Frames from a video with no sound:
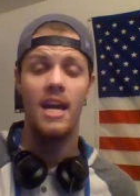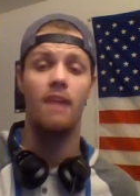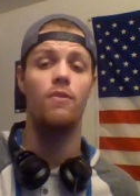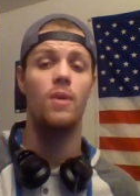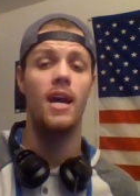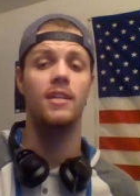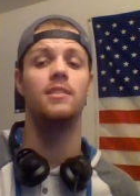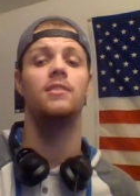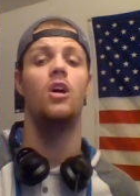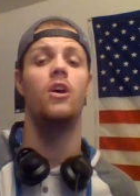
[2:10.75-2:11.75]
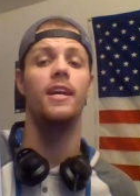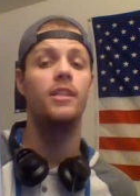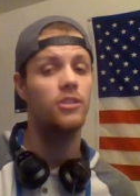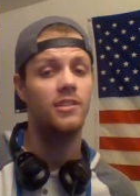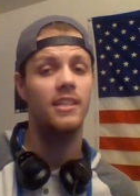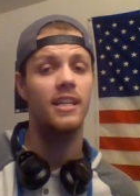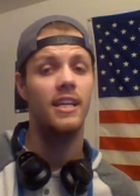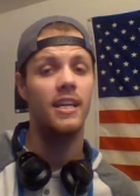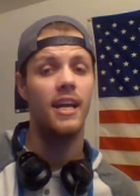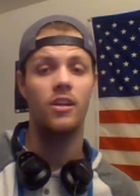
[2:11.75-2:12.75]
If you guys are interested in
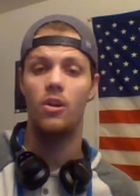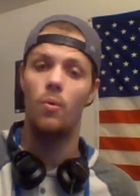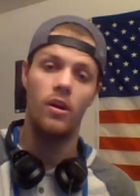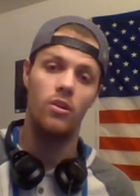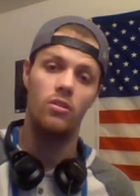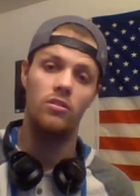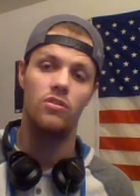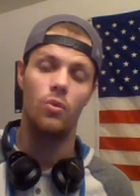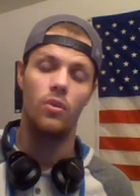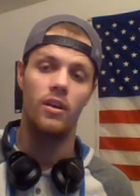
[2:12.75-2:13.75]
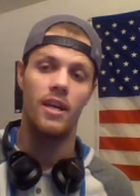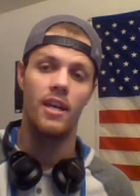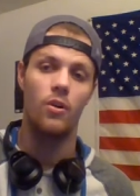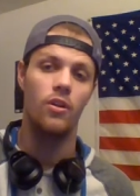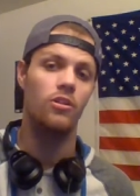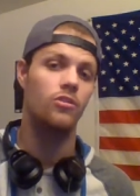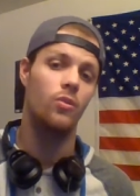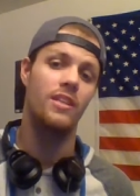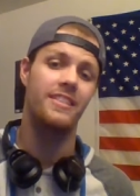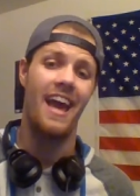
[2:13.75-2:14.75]
getting it and you don't want to go to the store to get it, or your
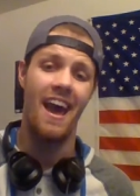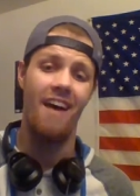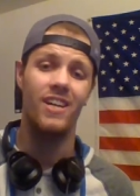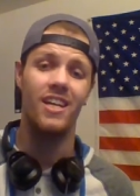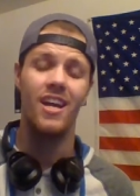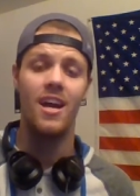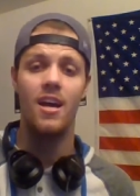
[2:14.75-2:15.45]
store doesn't have it,